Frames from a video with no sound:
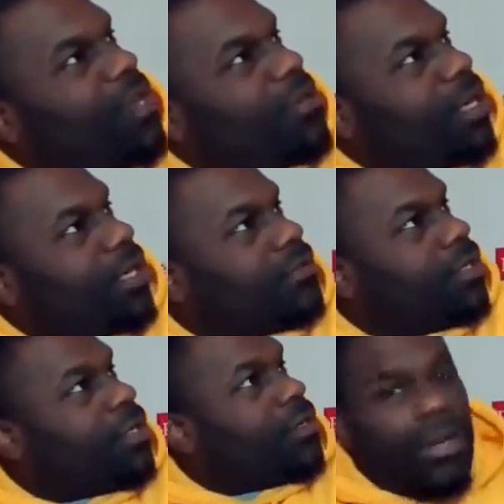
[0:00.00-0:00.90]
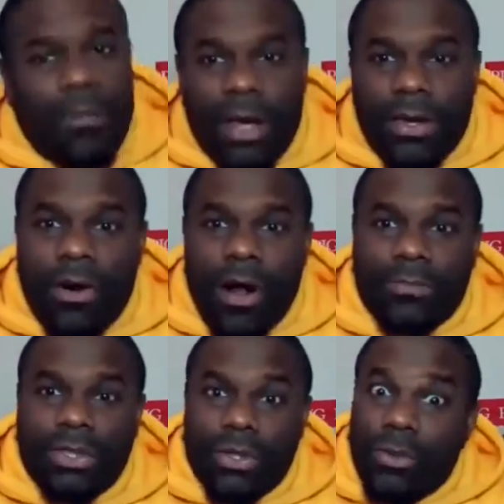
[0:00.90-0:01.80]
good. What about your
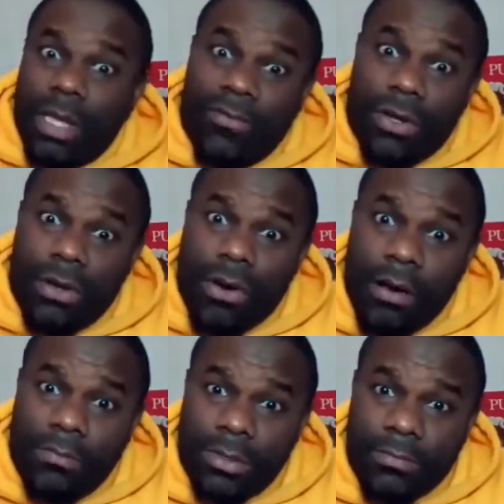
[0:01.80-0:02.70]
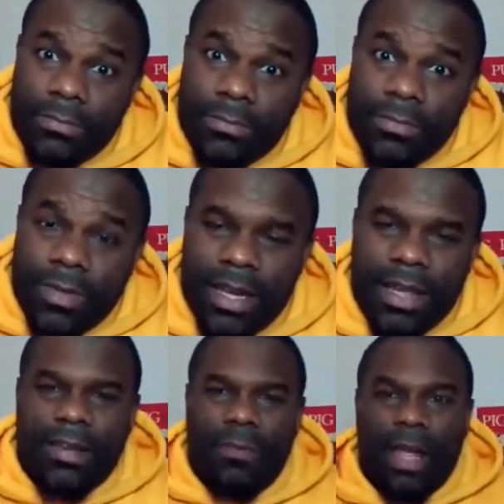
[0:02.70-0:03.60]
arms? Do you love your arms? And they're
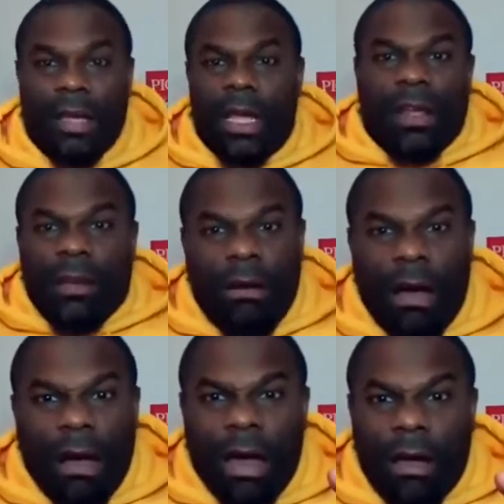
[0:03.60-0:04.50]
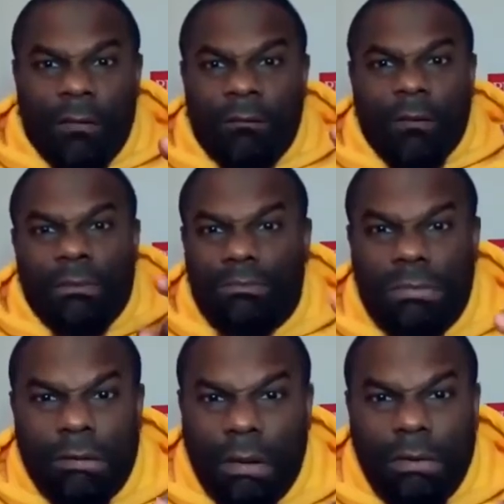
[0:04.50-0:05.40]
going to be like, ugh.
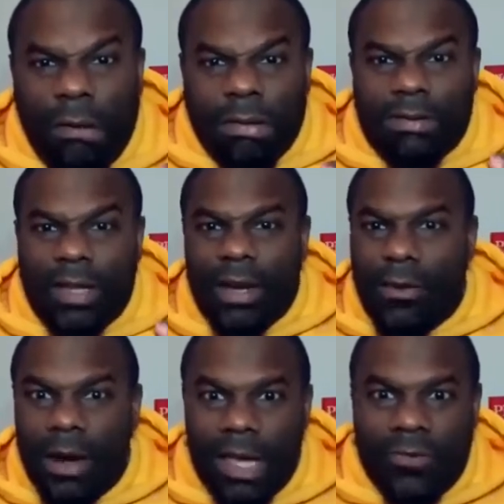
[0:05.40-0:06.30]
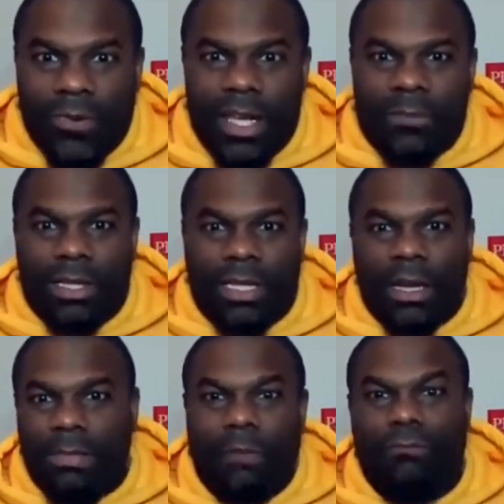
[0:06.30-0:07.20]
They're going to want to make fun of you, but they're going
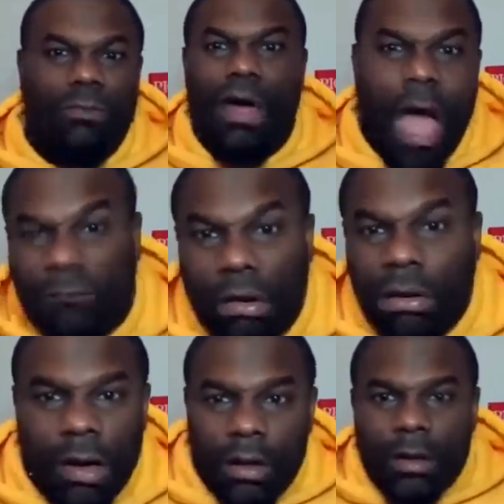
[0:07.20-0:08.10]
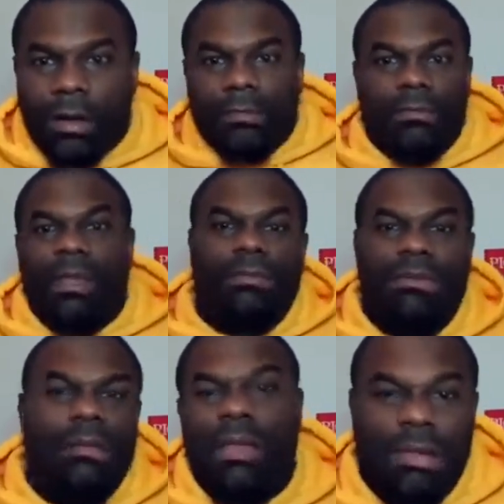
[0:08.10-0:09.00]
to be like, whatever. They
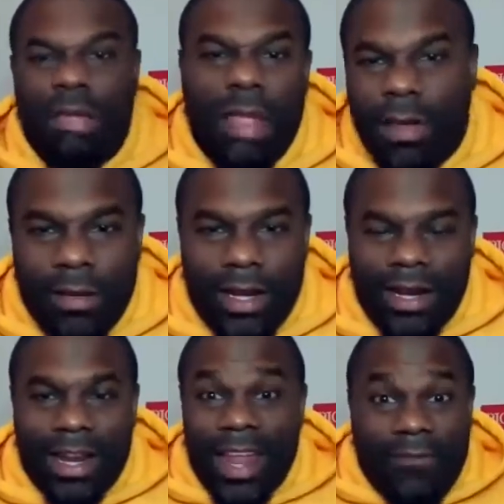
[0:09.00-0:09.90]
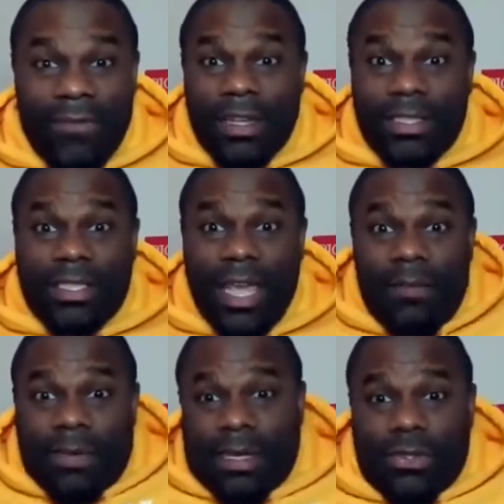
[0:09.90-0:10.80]
don't have anything to say
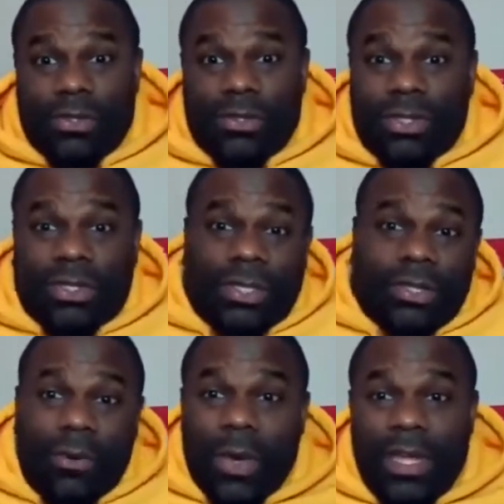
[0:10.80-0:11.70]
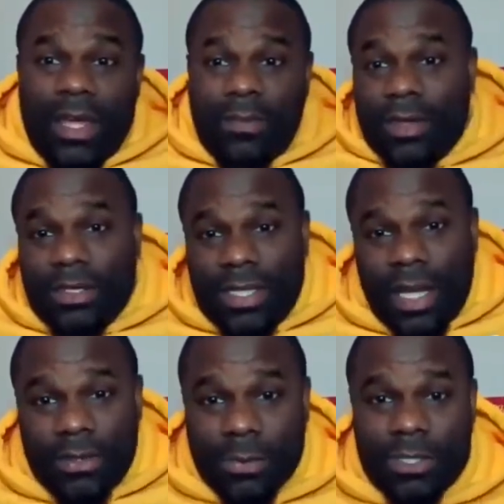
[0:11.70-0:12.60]
because you just took the wind out of their
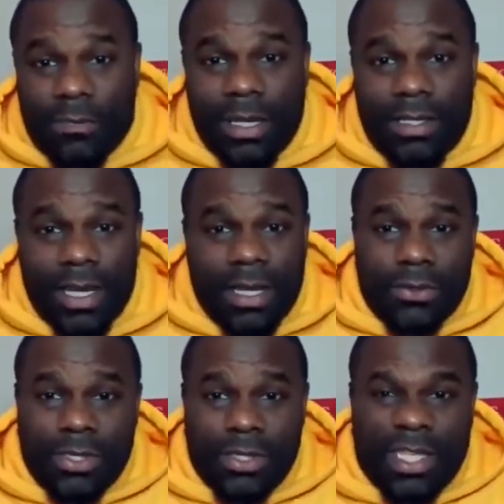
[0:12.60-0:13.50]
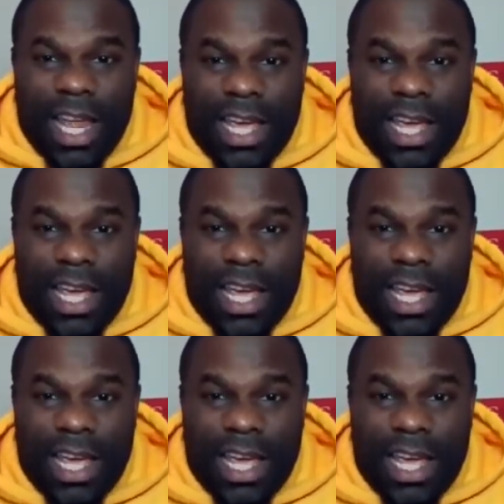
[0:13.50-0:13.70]
sails, which means that you just like